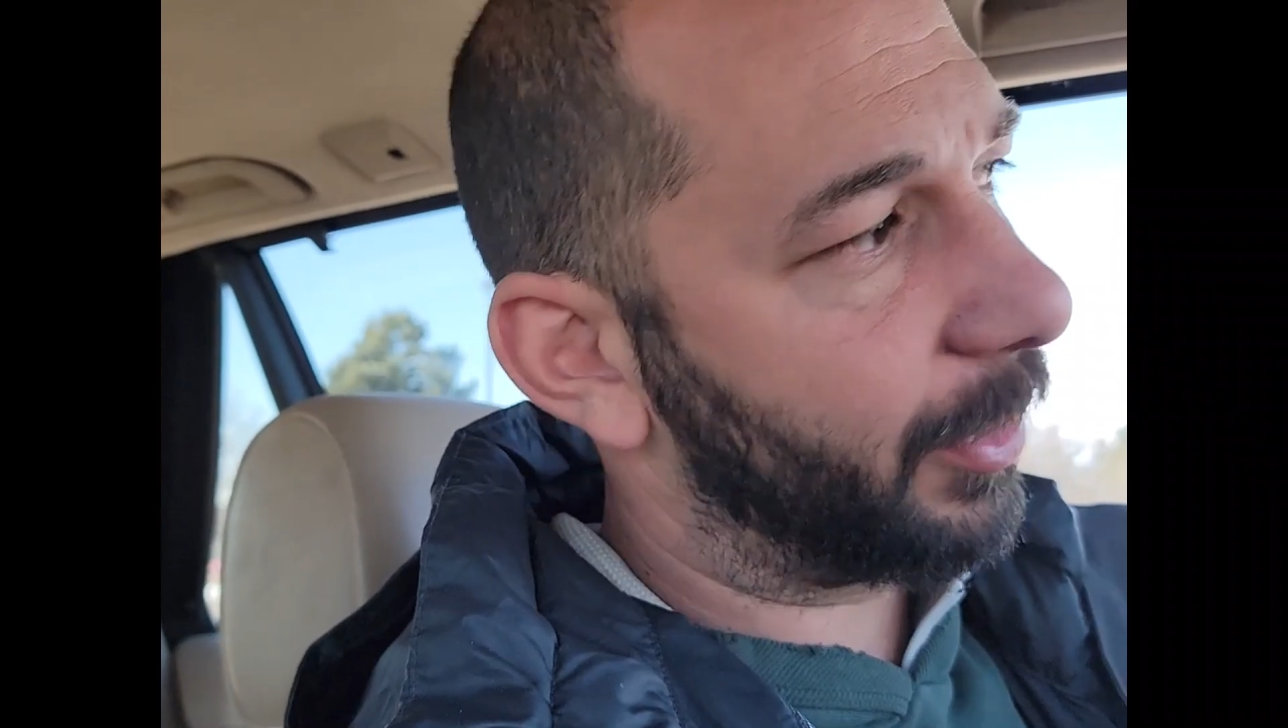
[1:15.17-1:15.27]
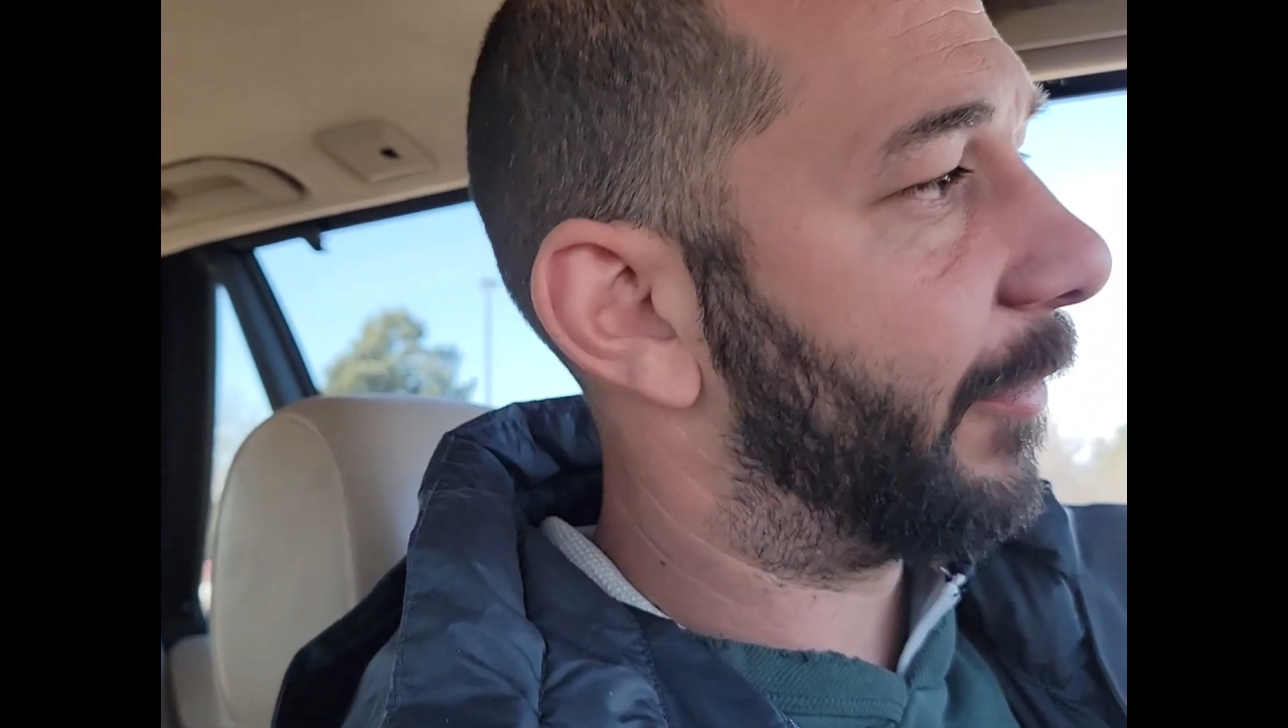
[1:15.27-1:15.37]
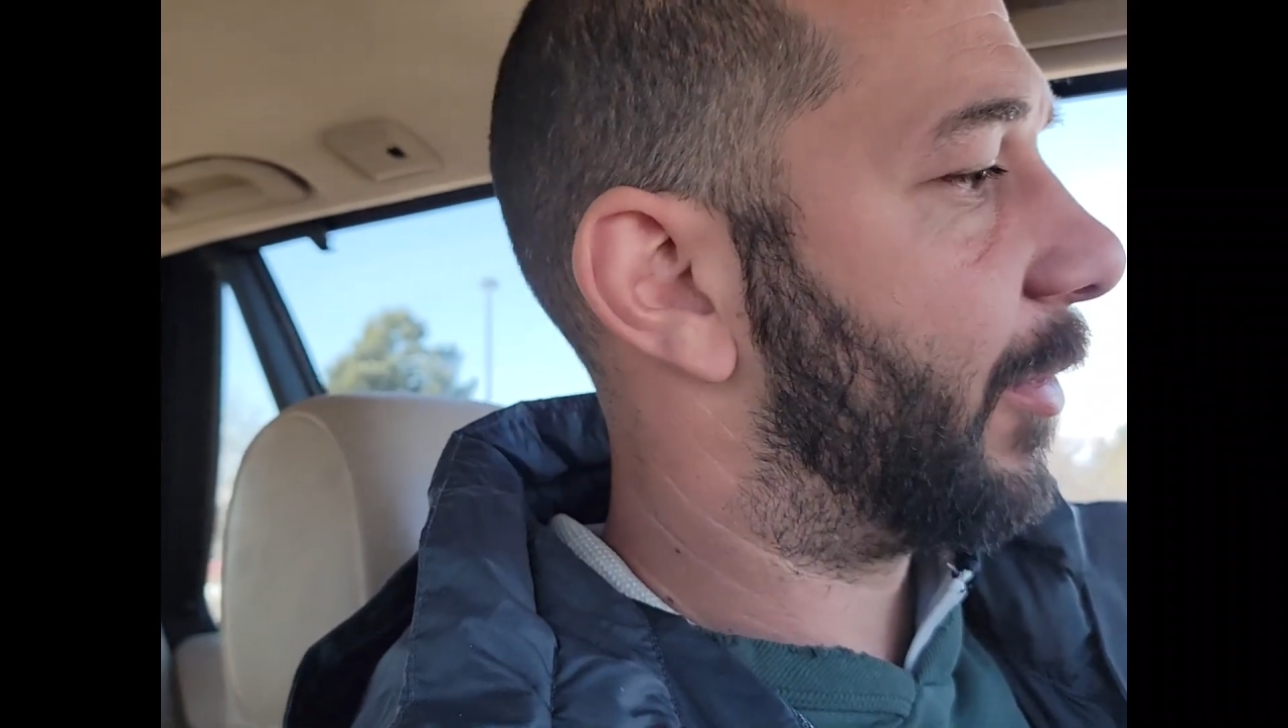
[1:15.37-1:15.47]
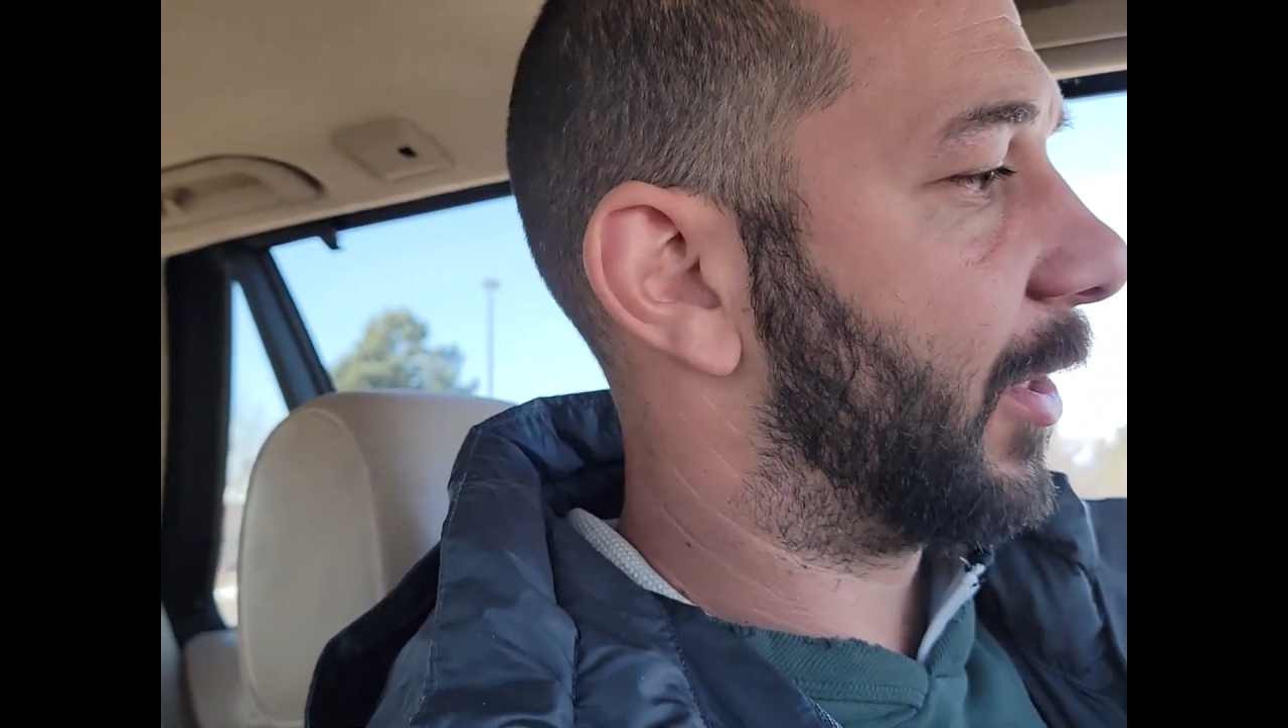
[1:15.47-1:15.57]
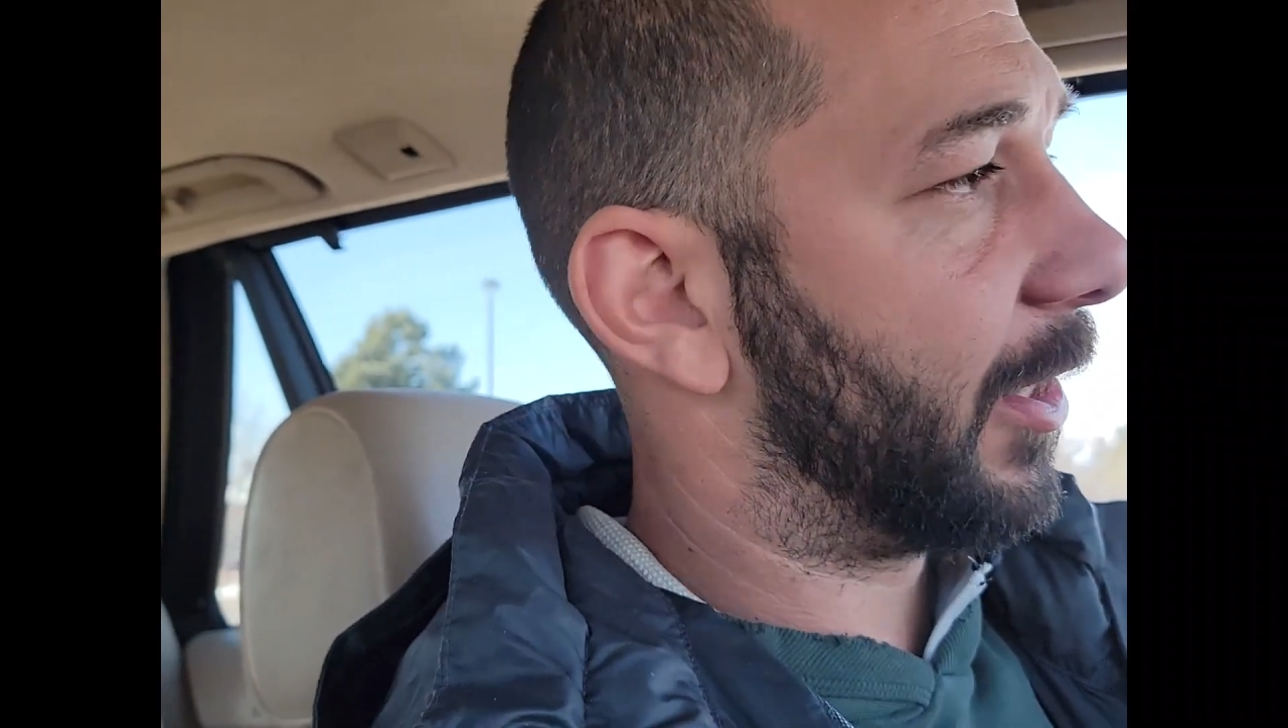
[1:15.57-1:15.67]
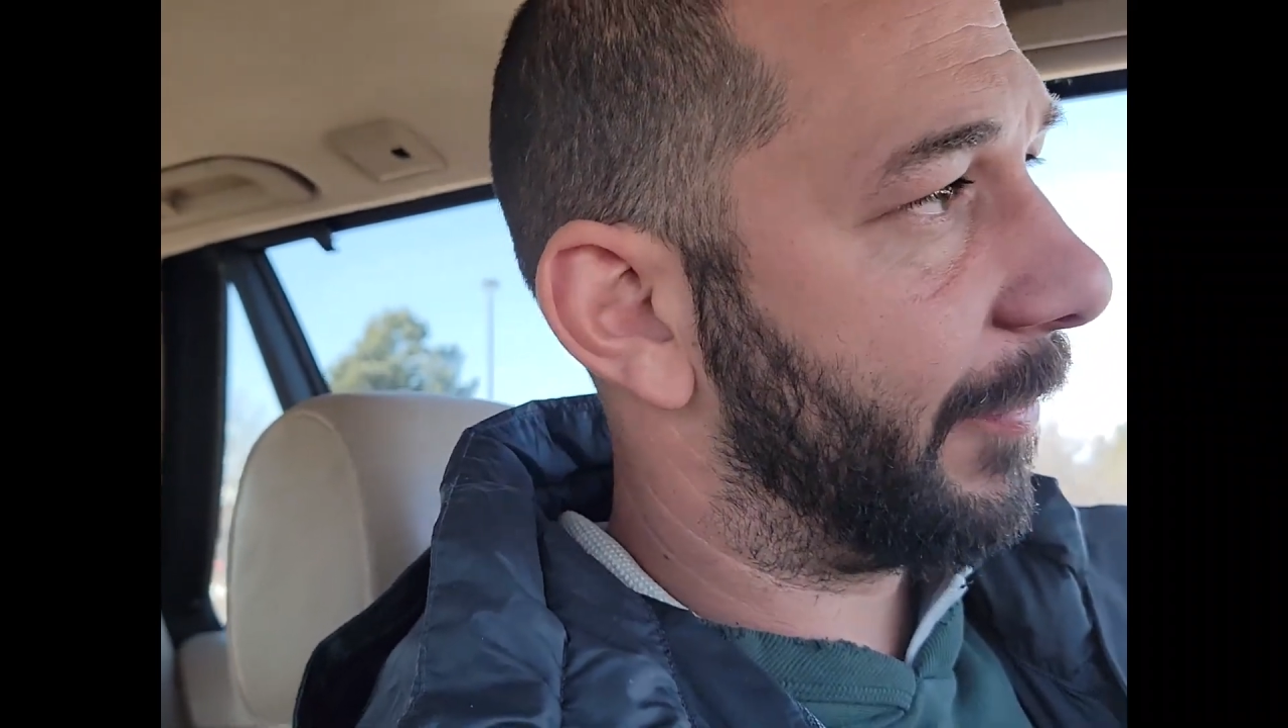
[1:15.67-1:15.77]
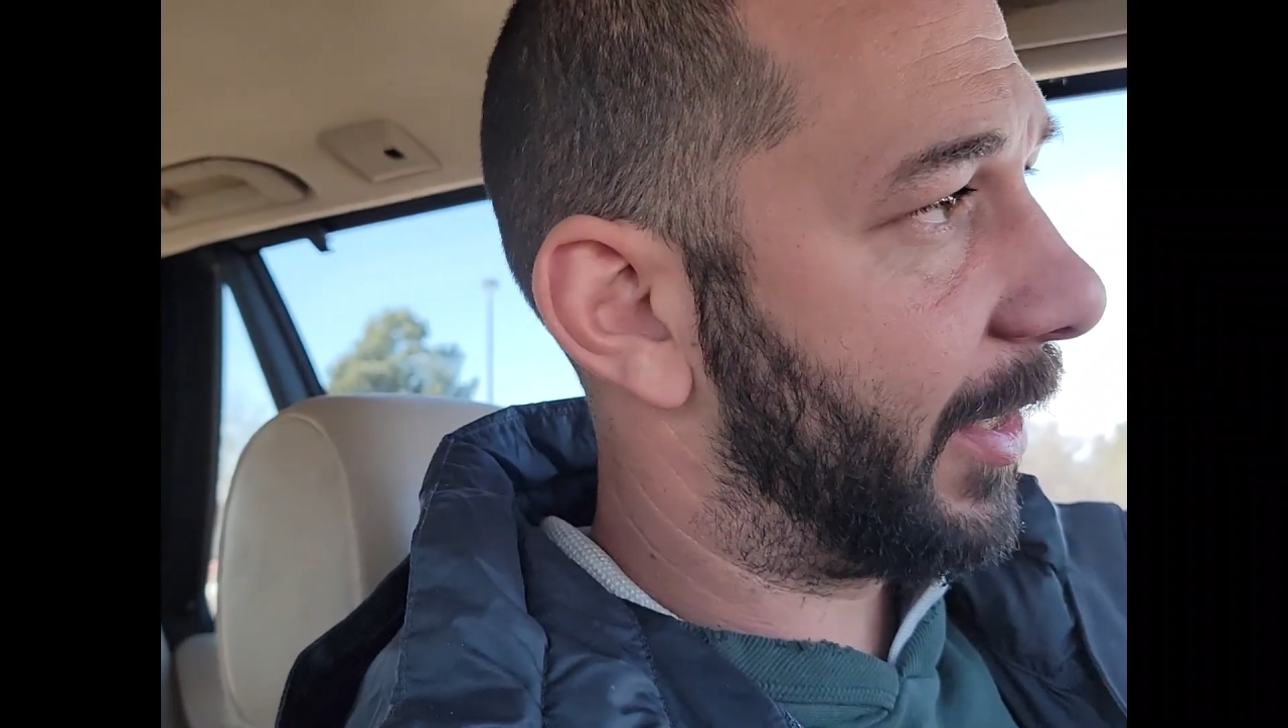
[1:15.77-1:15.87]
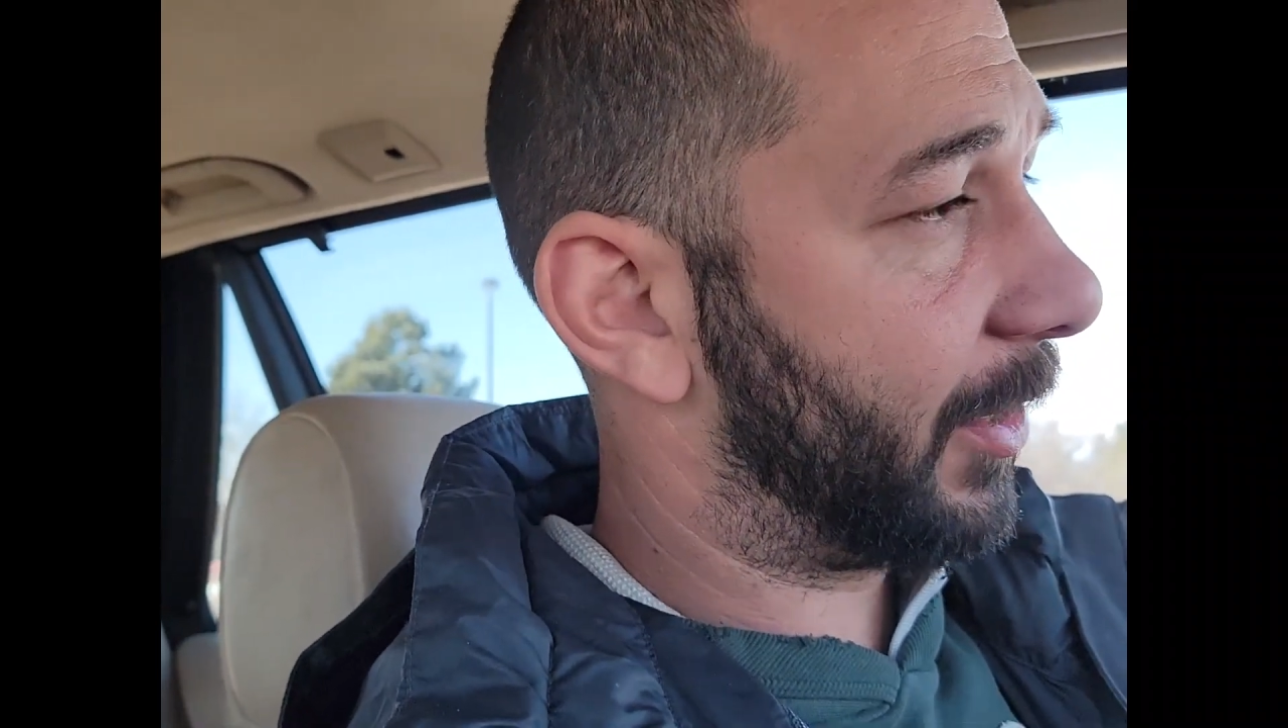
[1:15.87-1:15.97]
whatever you want to call it,